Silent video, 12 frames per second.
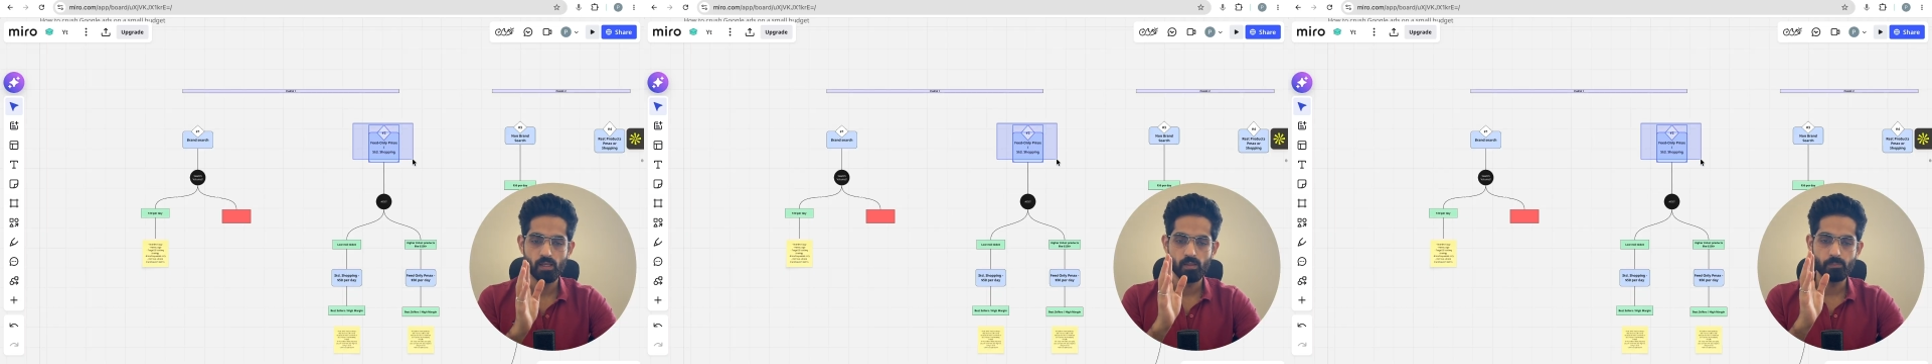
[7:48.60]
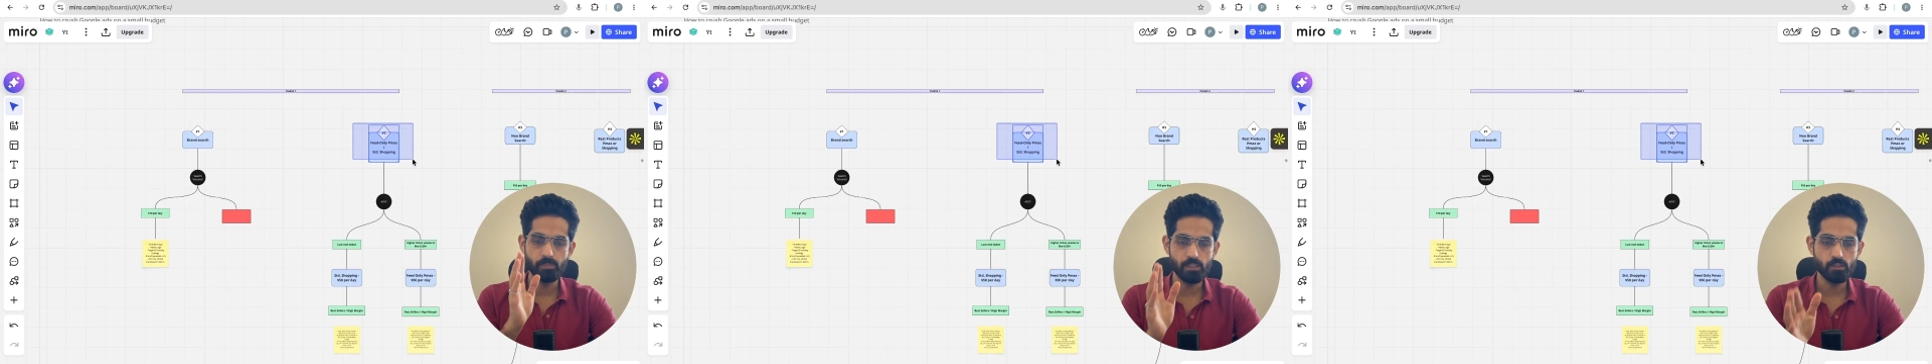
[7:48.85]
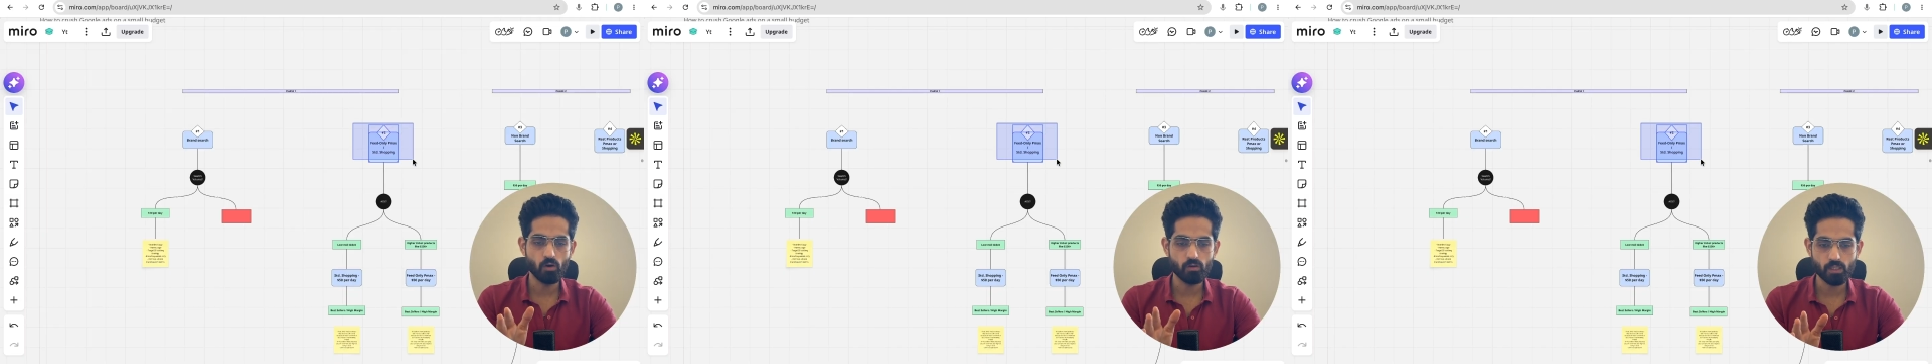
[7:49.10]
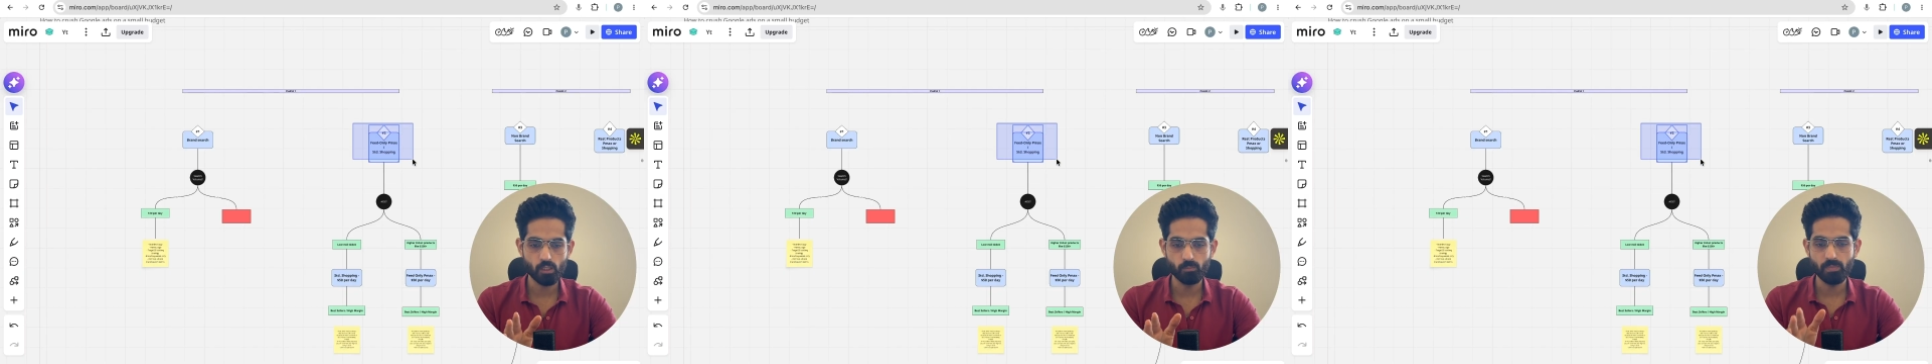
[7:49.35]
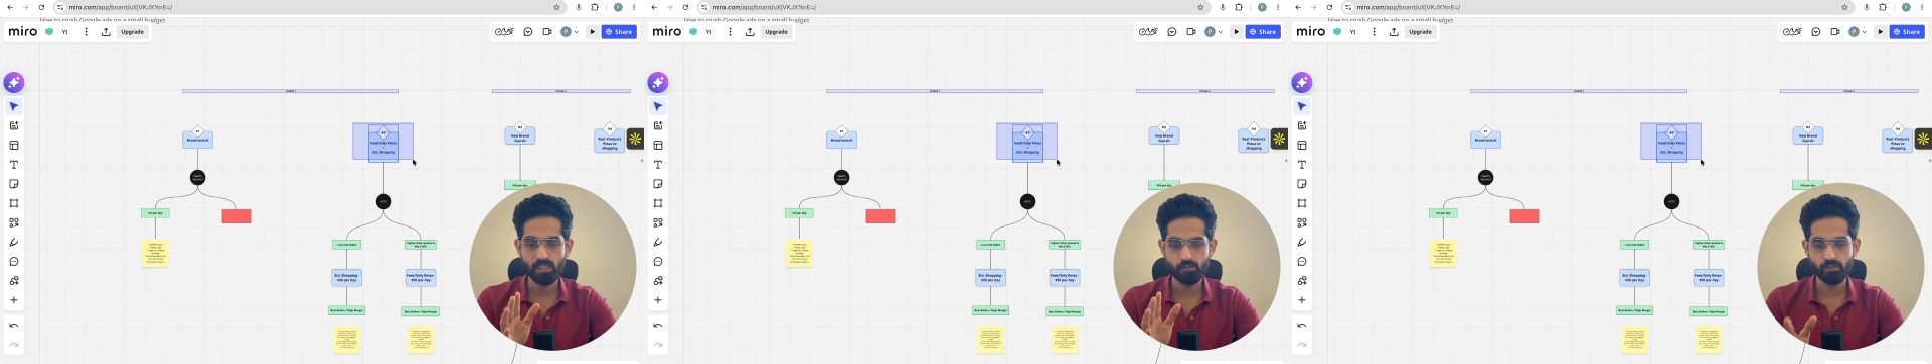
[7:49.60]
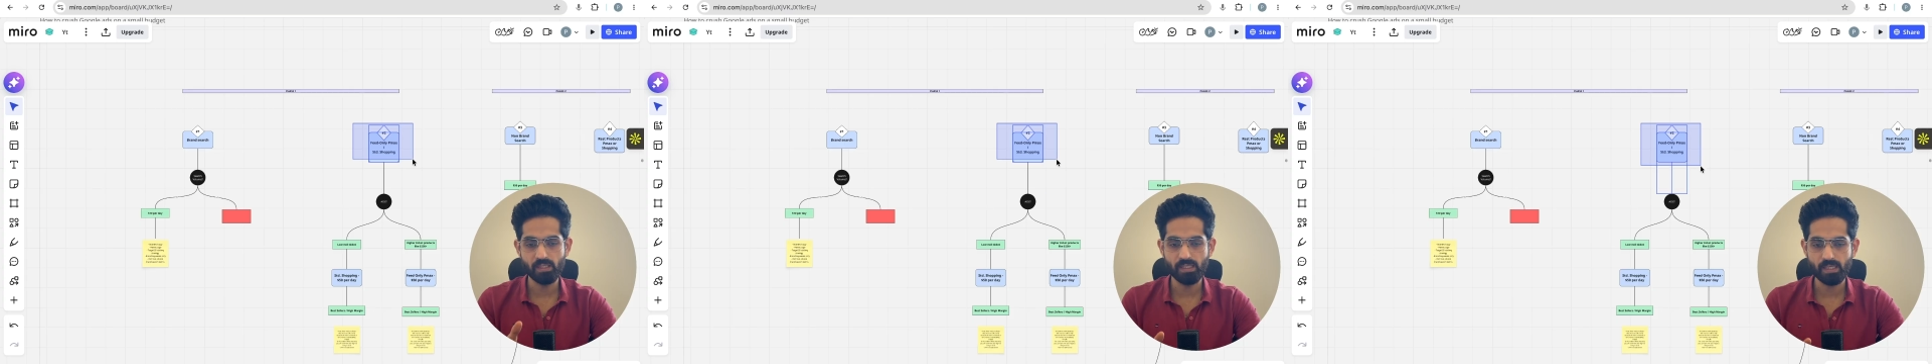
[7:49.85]
be your
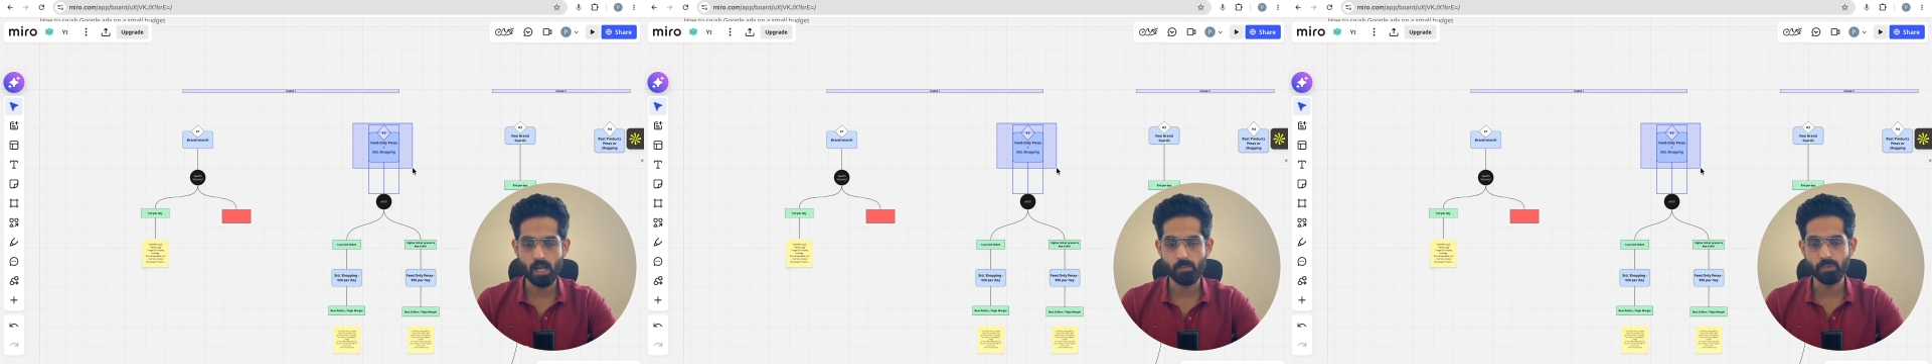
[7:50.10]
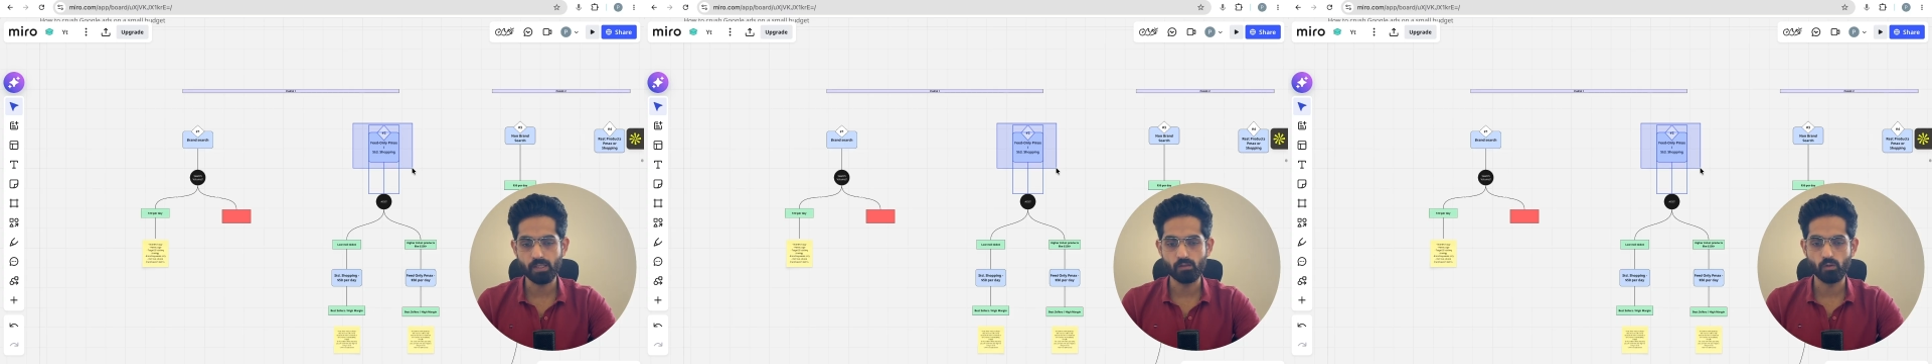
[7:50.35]
main winning campaign.